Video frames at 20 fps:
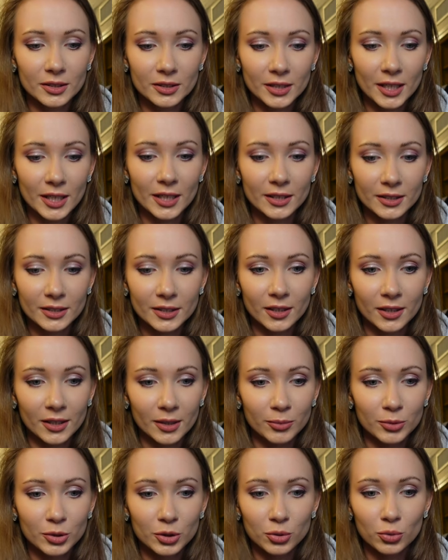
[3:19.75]
take
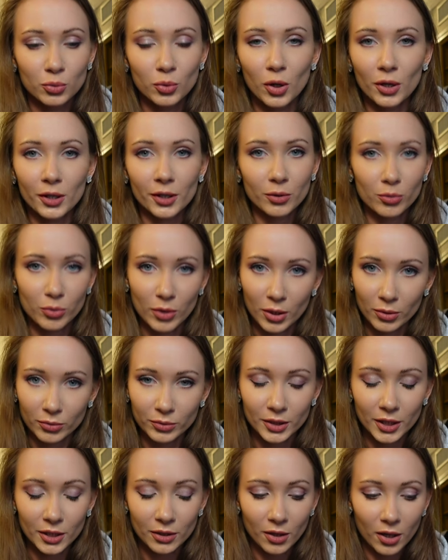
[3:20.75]
time to walk
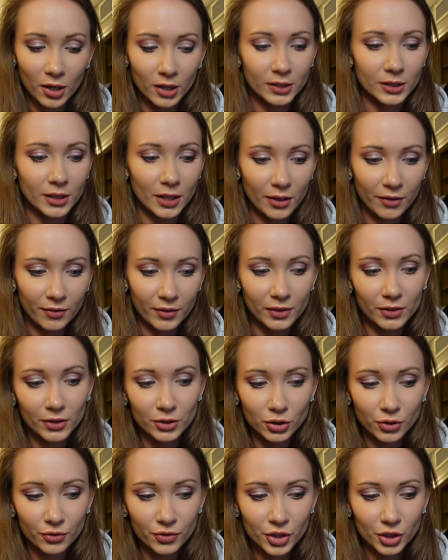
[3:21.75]
around a lot in the
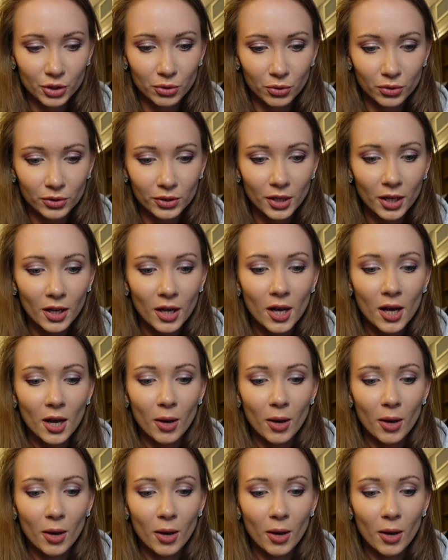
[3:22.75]
village of Gigondas,